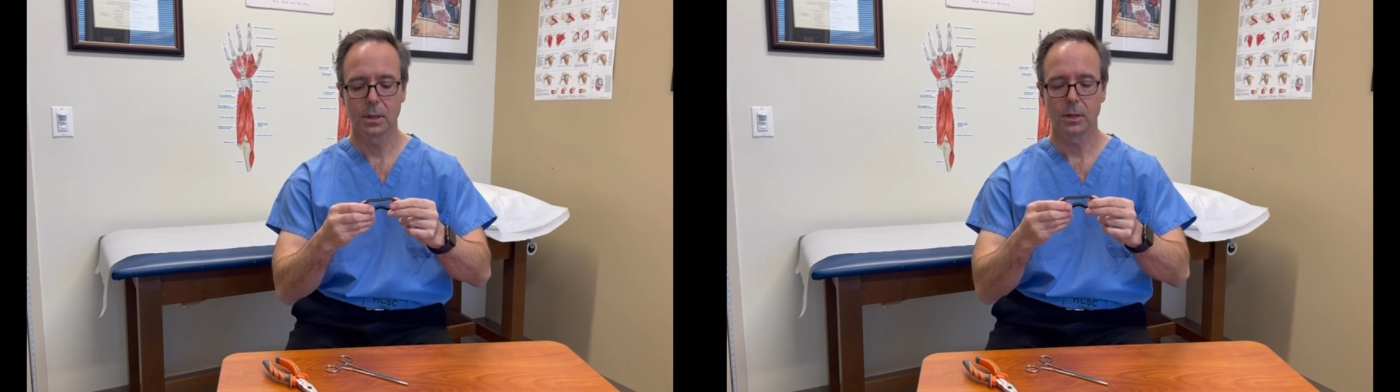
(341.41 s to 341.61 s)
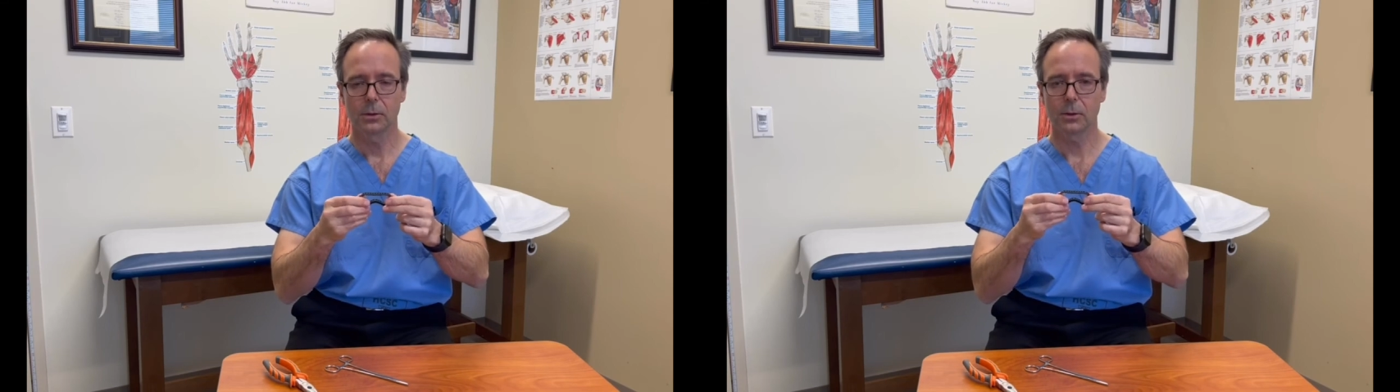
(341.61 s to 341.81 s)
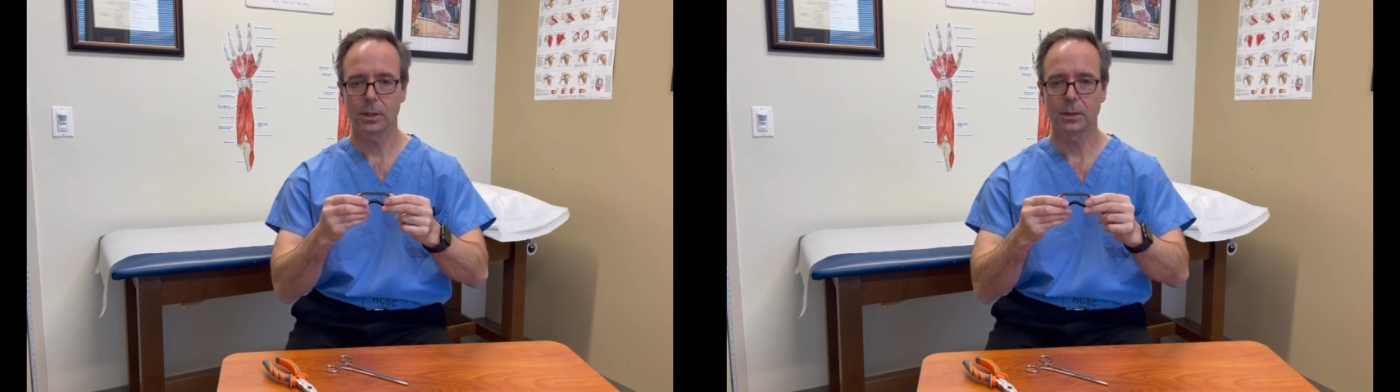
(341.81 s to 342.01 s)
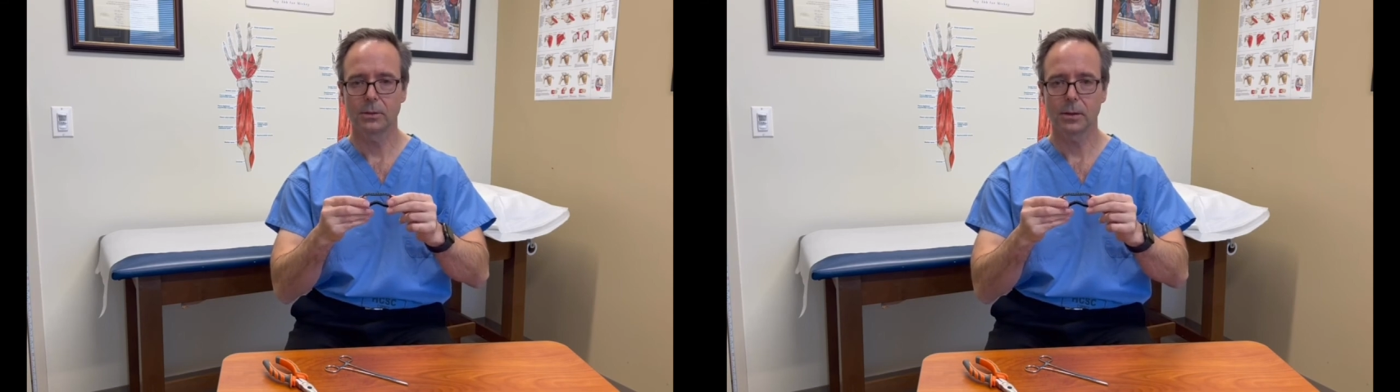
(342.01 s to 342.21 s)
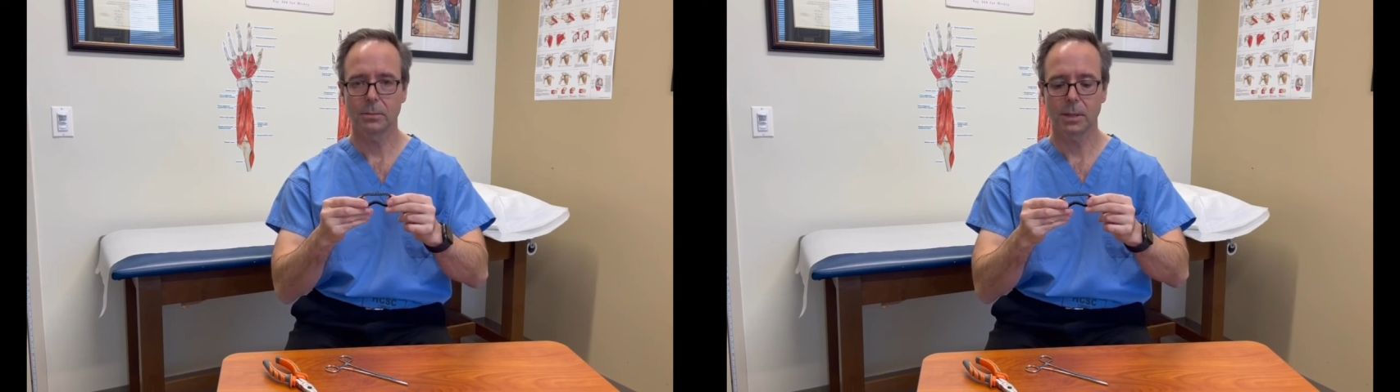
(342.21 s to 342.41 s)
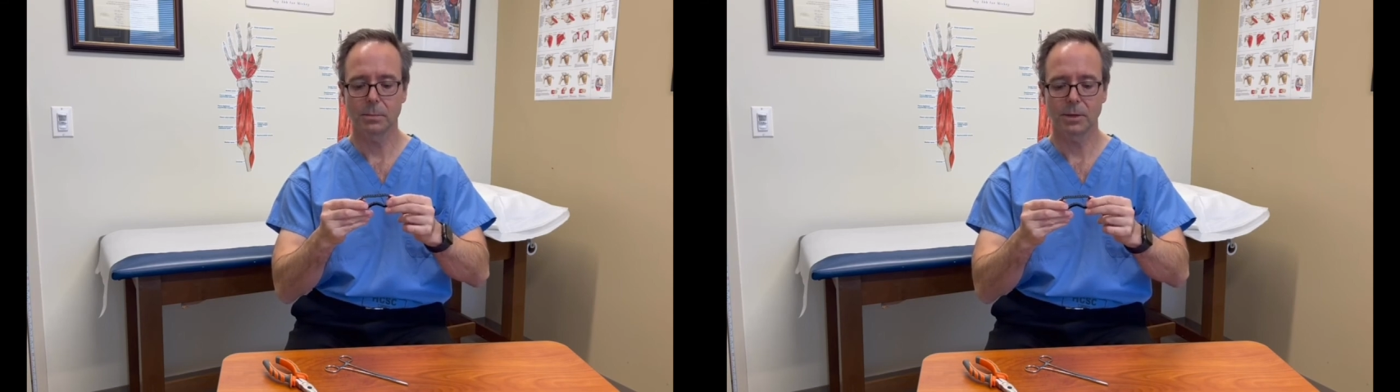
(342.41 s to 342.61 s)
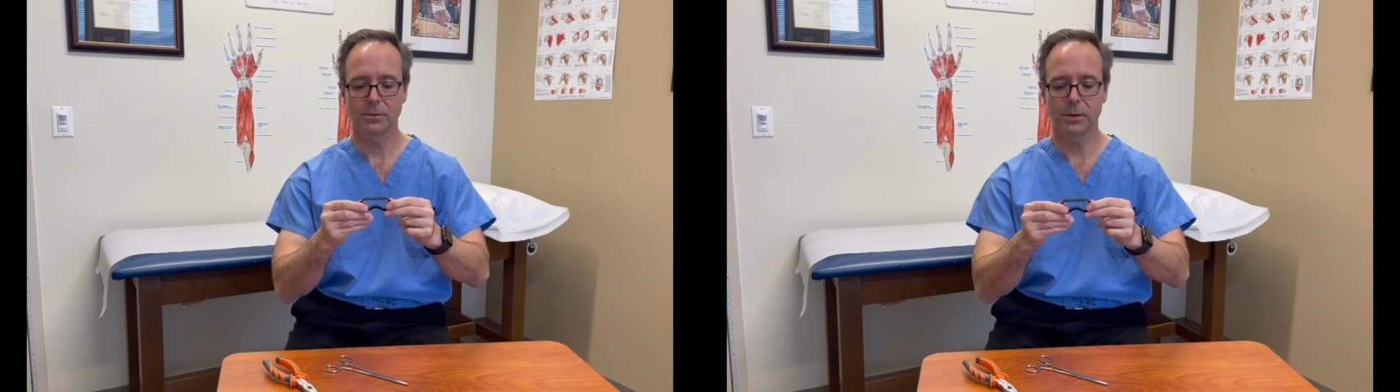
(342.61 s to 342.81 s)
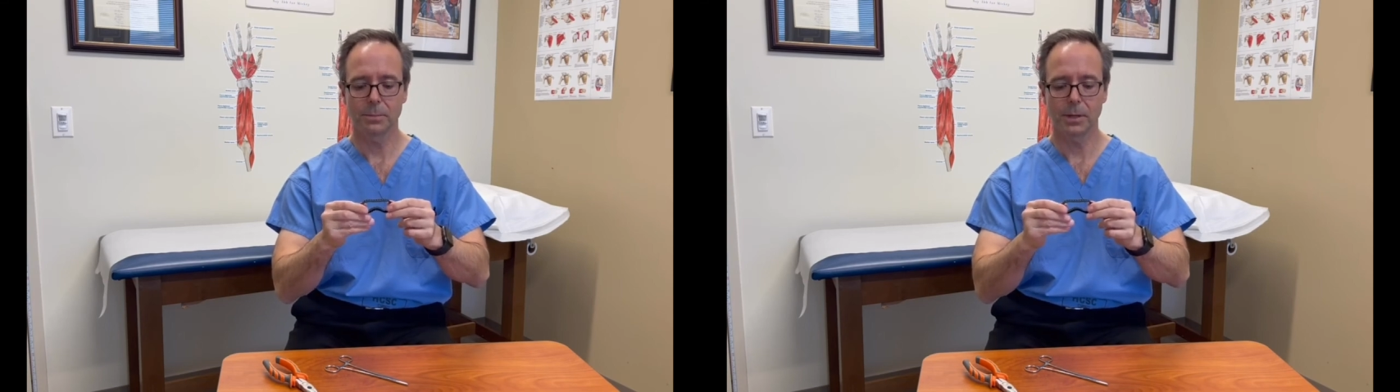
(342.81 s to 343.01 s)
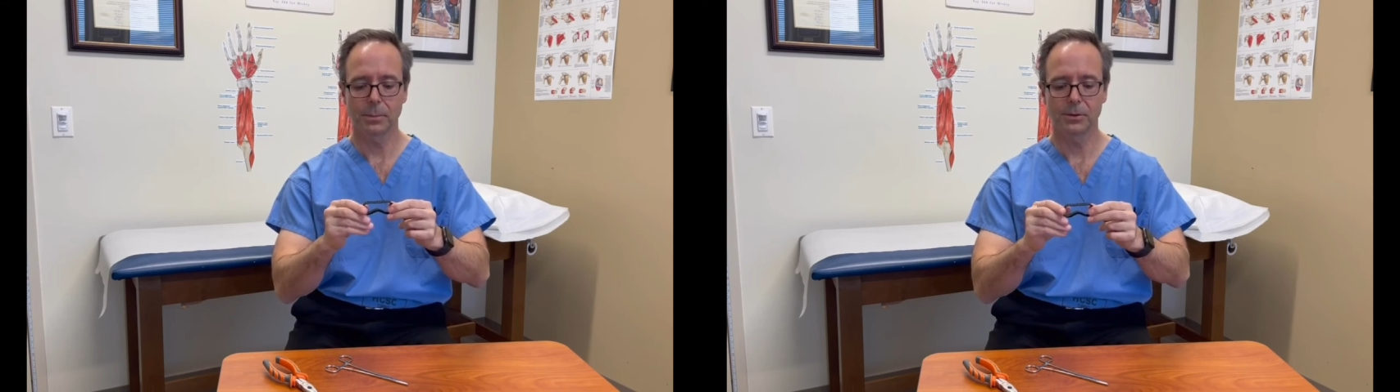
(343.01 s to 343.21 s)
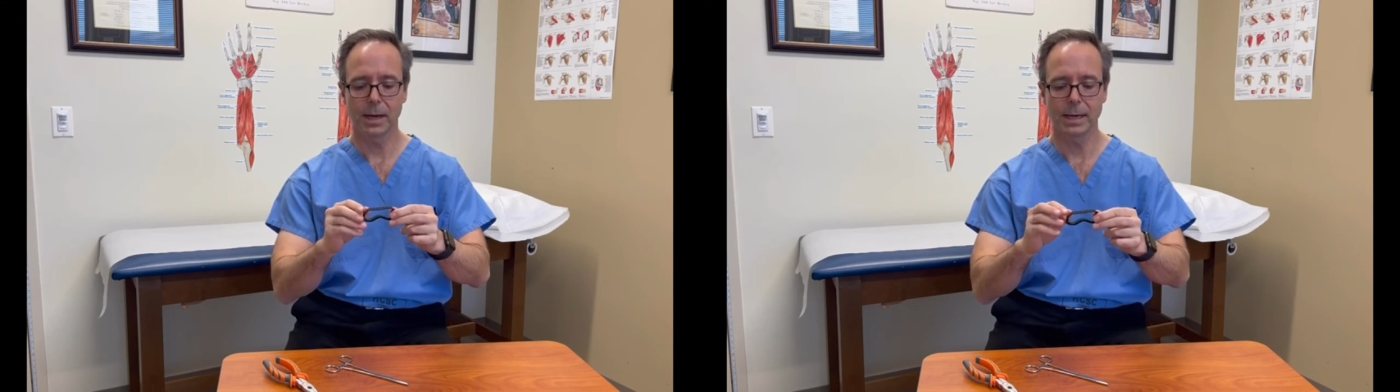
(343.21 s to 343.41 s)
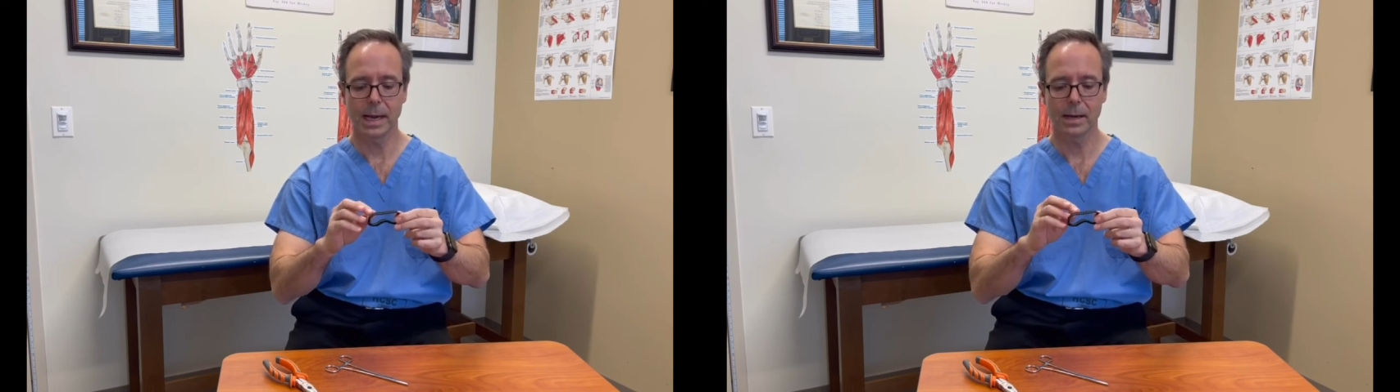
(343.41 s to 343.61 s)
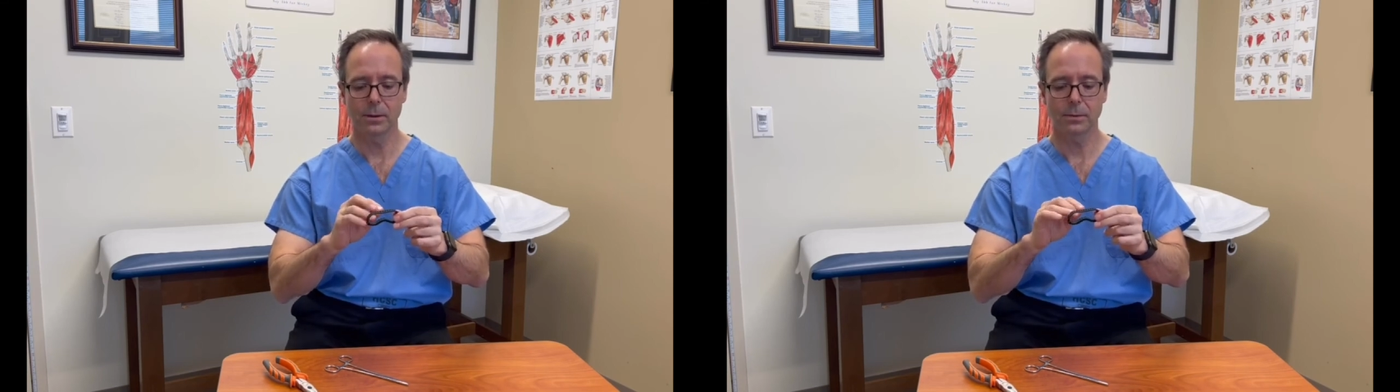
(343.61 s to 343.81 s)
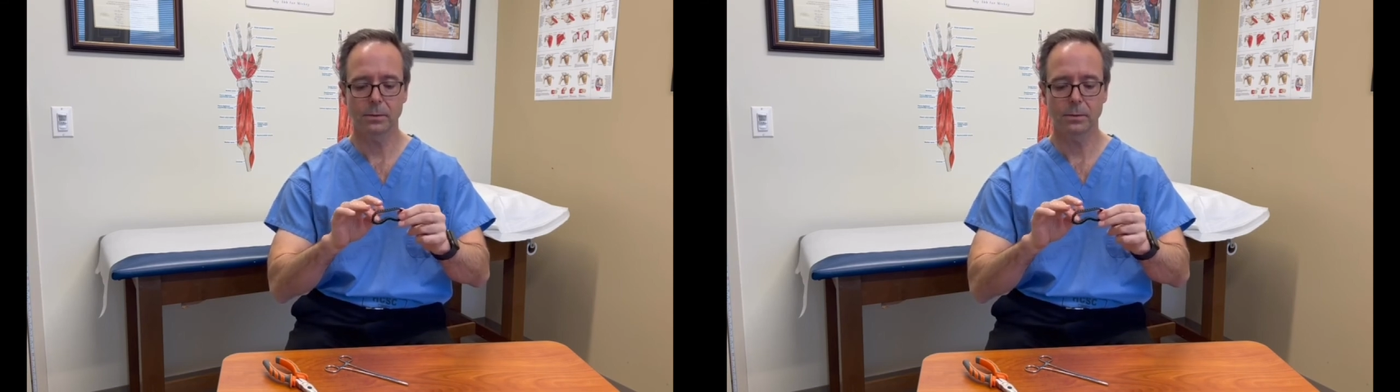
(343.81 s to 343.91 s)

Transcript: So it can simply be flipped upside down.